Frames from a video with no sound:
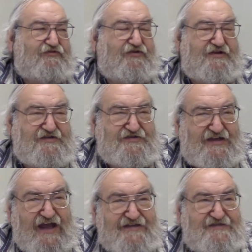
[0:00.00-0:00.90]
look
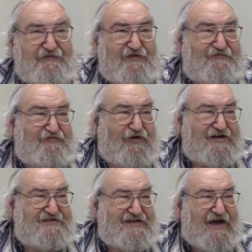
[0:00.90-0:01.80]
askance about
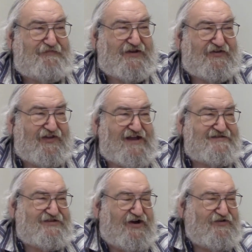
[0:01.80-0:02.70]
what has happened in the
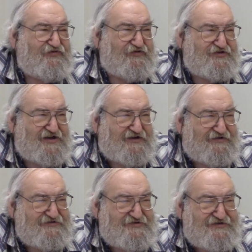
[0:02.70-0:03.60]
last 100
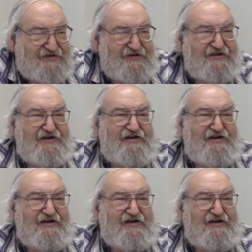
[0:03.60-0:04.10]
years.